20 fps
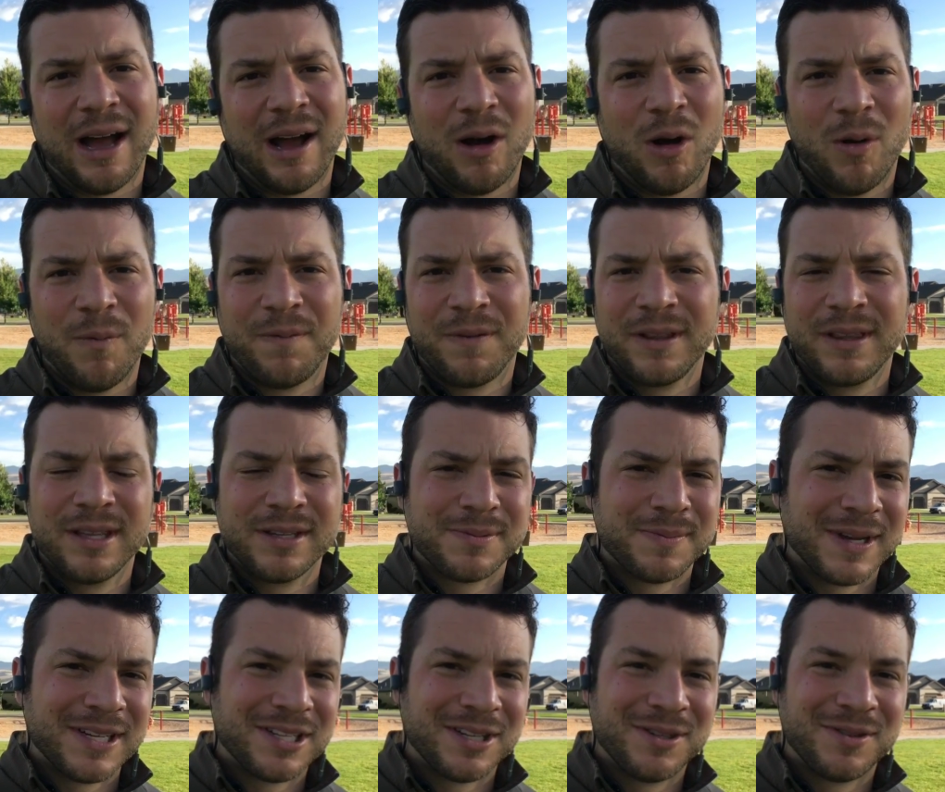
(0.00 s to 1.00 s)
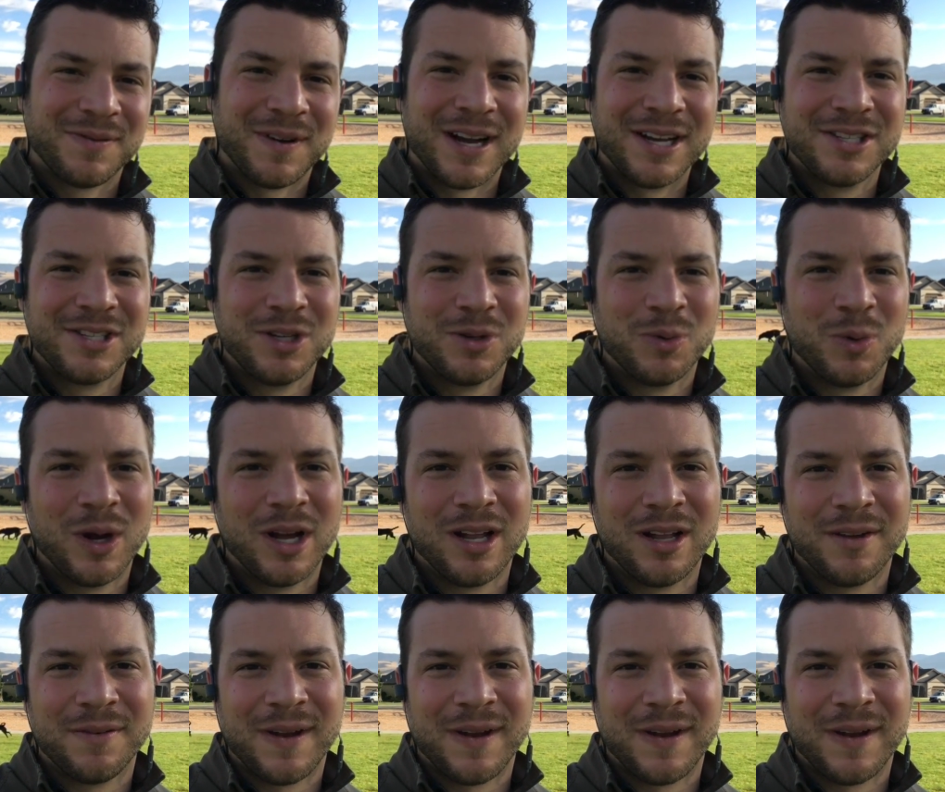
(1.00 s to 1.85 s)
Hopefully this message finds you well.